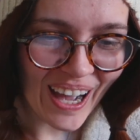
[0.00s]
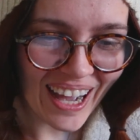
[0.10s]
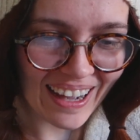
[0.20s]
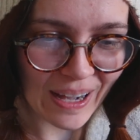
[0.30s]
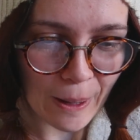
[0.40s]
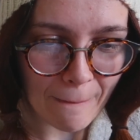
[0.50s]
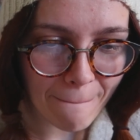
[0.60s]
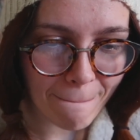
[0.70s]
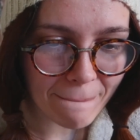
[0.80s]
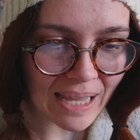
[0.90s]

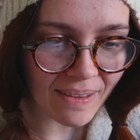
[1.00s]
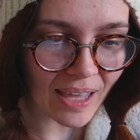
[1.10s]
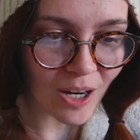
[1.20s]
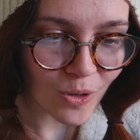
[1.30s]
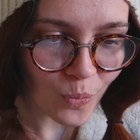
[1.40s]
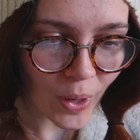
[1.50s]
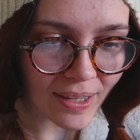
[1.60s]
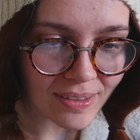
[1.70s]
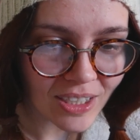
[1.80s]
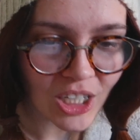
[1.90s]
An Arum
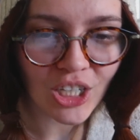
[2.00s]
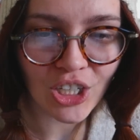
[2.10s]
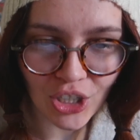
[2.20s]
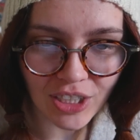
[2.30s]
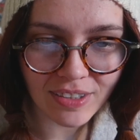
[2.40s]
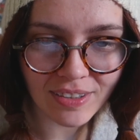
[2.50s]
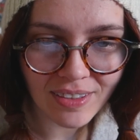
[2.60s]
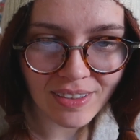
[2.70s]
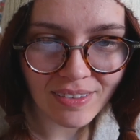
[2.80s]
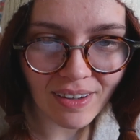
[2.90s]
weight hood,
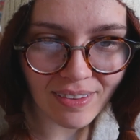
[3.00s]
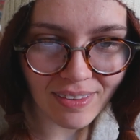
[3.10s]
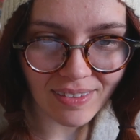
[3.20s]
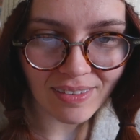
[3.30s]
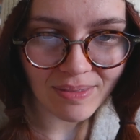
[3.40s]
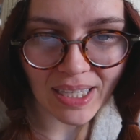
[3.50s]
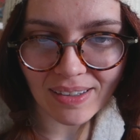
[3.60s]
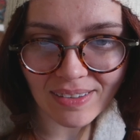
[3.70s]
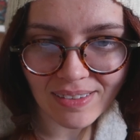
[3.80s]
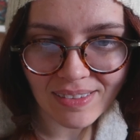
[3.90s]
I think.
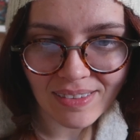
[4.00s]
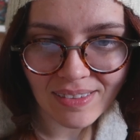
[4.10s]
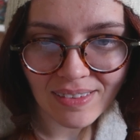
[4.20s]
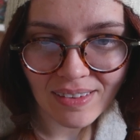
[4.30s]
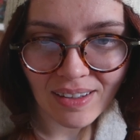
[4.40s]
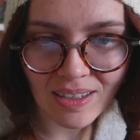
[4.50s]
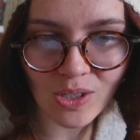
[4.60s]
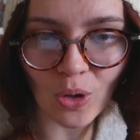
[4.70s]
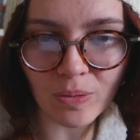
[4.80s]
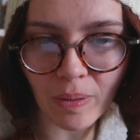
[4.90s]
Like,
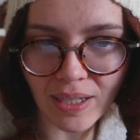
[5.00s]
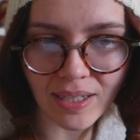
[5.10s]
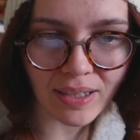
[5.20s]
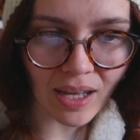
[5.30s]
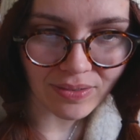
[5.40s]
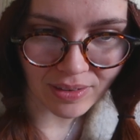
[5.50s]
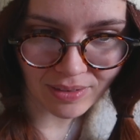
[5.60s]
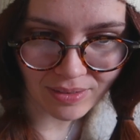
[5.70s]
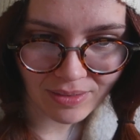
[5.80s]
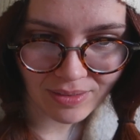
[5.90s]
it's called
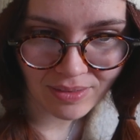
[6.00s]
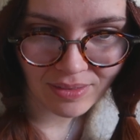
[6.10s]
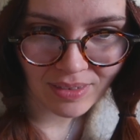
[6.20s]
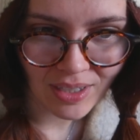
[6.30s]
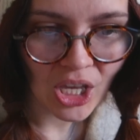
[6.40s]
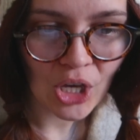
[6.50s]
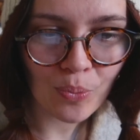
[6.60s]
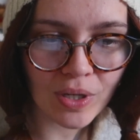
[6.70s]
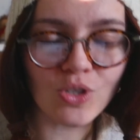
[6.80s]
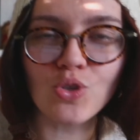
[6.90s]
balaclava,
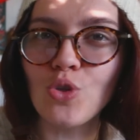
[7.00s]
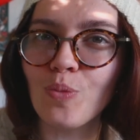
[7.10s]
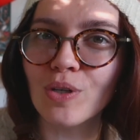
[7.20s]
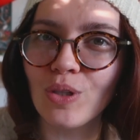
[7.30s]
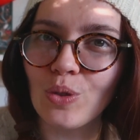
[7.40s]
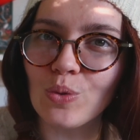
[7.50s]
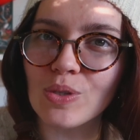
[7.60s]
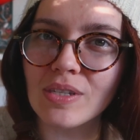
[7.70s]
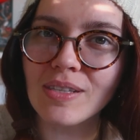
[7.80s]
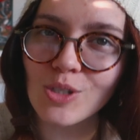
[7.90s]
but it's super
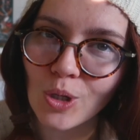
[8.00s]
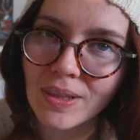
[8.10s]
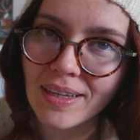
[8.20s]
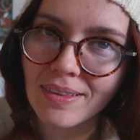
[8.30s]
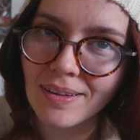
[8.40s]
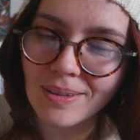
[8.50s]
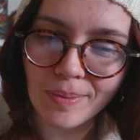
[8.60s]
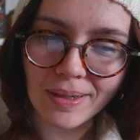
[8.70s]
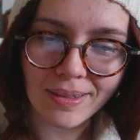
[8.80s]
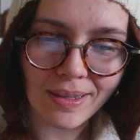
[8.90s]
loose. It's not like the other
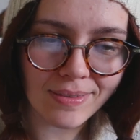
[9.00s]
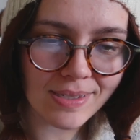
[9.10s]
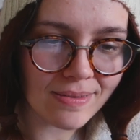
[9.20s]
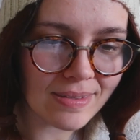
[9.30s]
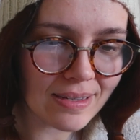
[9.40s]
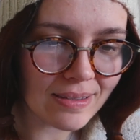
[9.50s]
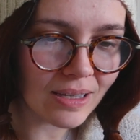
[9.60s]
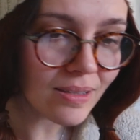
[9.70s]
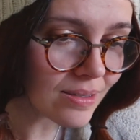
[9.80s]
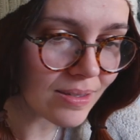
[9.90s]
balaclavas I've seen.
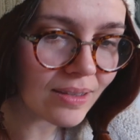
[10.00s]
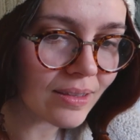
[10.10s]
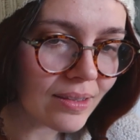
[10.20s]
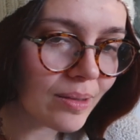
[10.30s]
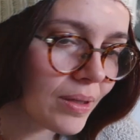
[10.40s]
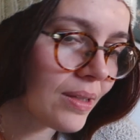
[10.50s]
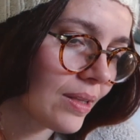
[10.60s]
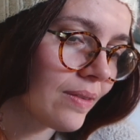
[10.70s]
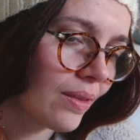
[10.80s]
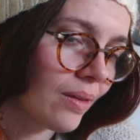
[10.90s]
It is technically a
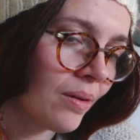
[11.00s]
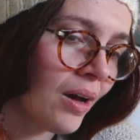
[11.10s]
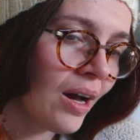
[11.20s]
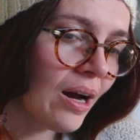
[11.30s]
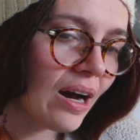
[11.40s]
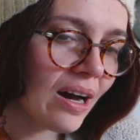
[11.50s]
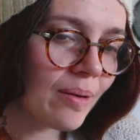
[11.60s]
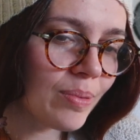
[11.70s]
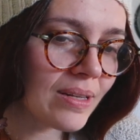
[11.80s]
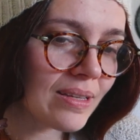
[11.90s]
balaclava though,
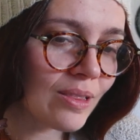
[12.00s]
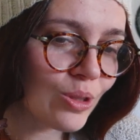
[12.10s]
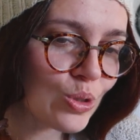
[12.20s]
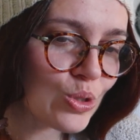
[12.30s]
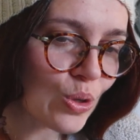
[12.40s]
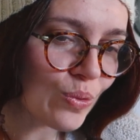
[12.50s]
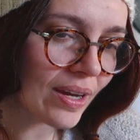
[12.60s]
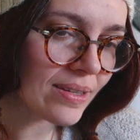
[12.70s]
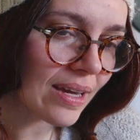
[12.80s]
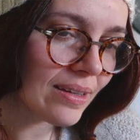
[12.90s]
but it looks so
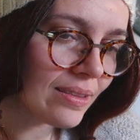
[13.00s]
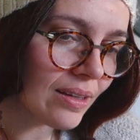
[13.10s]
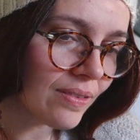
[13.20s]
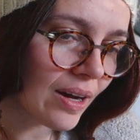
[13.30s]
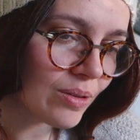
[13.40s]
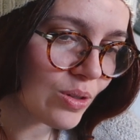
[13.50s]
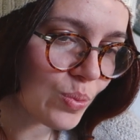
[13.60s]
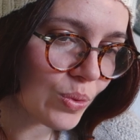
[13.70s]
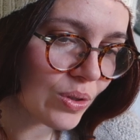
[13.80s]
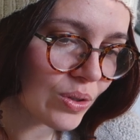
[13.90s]
nice. I love how this
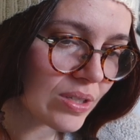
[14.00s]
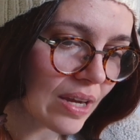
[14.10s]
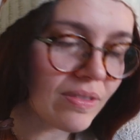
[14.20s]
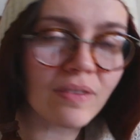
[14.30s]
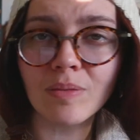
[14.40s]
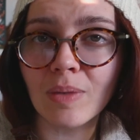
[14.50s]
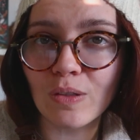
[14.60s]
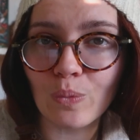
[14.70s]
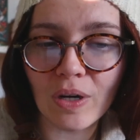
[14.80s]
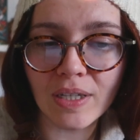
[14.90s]
looks. I've never
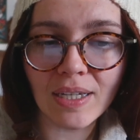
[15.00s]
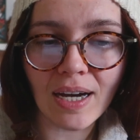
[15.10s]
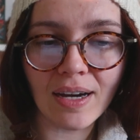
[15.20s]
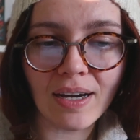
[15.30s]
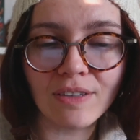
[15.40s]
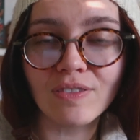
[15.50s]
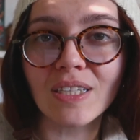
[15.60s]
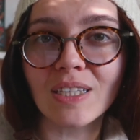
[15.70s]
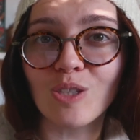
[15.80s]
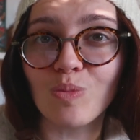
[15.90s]
made one. I feel
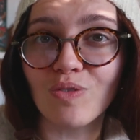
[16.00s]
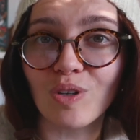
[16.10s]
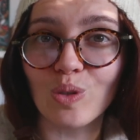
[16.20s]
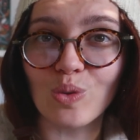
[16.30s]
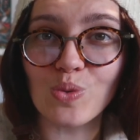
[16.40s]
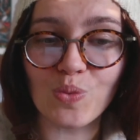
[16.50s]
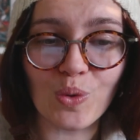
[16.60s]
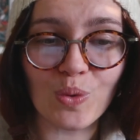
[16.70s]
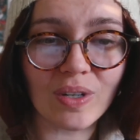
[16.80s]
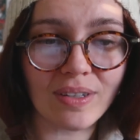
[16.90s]
like it'd be very
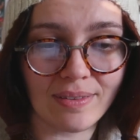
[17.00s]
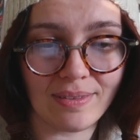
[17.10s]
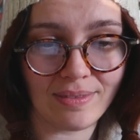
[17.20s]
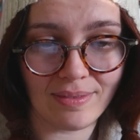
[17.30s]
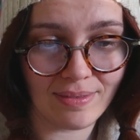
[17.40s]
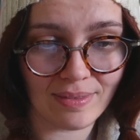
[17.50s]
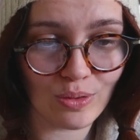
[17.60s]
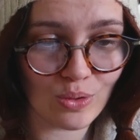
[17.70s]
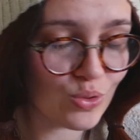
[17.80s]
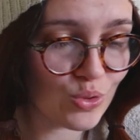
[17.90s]
useful to
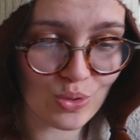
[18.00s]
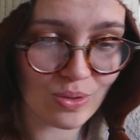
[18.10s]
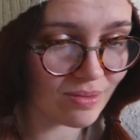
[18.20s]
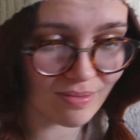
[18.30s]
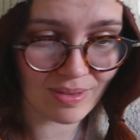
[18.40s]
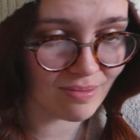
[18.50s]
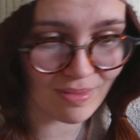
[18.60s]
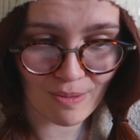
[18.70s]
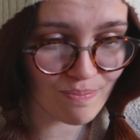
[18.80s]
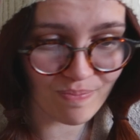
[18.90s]
just
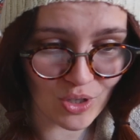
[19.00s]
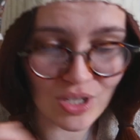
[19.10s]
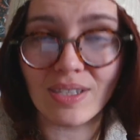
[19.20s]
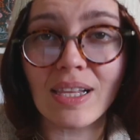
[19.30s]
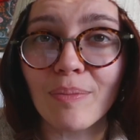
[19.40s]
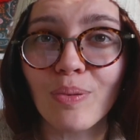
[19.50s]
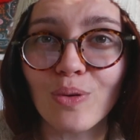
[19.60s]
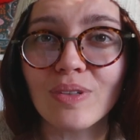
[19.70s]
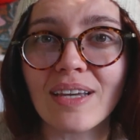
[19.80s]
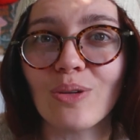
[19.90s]
slap
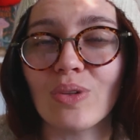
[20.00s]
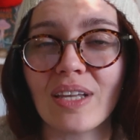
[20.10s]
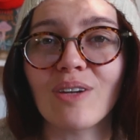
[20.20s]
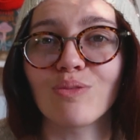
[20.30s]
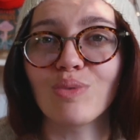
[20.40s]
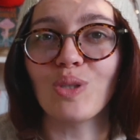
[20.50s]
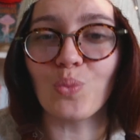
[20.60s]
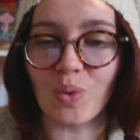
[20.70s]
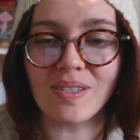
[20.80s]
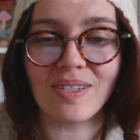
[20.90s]
on like a really
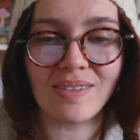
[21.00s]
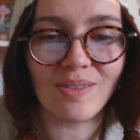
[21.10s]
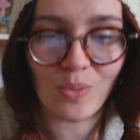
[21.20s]
windy